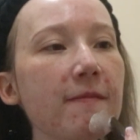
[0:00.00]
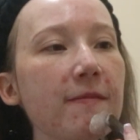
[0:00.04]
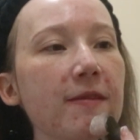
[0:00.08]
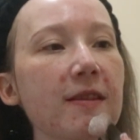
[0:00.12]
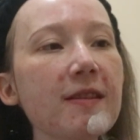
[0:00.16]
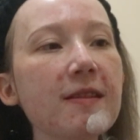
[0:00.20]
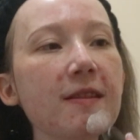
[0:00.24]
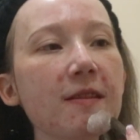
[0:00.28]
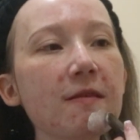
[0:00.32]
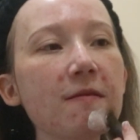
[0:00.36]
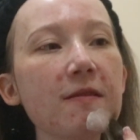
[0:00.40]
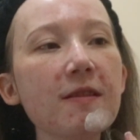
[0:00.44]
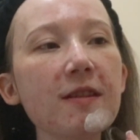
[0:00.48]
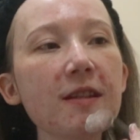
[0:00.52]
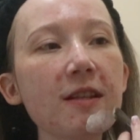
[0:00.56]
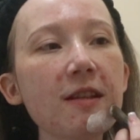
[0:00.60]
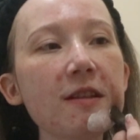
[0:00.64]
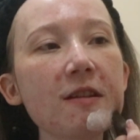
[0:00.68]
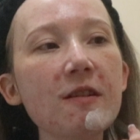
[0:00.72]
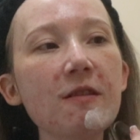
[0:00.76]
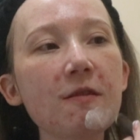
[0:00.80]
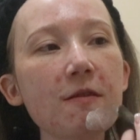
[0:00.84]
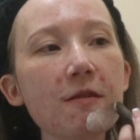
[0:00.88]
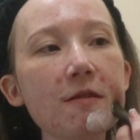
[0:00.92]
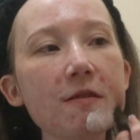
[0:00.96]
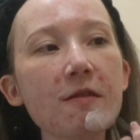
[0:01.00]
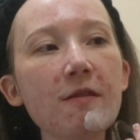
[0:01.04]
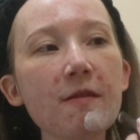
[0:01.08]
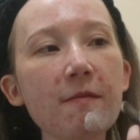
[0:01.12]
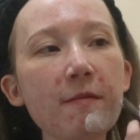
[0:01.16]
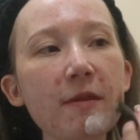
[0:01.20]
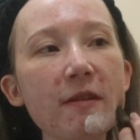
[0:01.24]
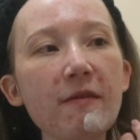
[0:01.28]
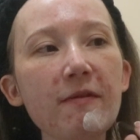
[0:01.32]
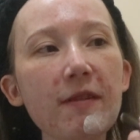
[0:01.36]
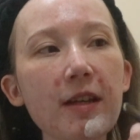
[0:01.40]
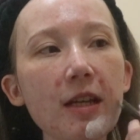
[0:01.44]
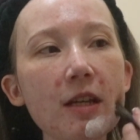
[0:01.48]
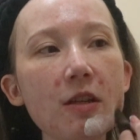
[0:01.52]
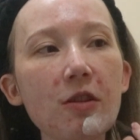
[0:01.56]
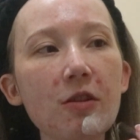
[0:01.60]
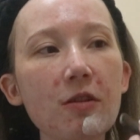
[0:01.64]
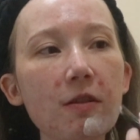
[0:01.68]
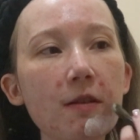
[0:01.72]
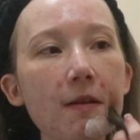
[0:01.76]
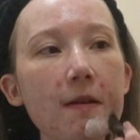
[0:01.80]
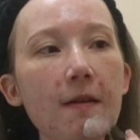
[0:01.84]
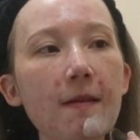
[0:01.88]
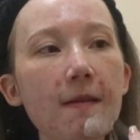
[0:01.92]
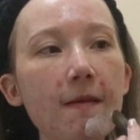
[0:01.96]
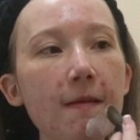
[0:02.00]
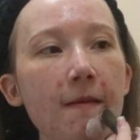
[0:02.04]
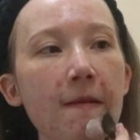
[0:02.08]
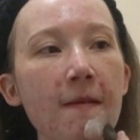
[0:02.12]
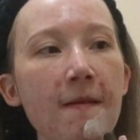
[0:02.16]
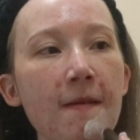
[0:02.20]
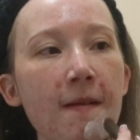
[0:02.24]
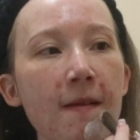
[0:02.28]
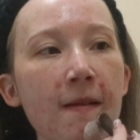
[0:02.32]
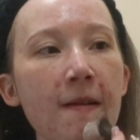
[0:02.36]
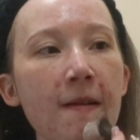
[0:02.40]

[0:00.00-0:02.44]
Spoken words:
This is what they used on my facial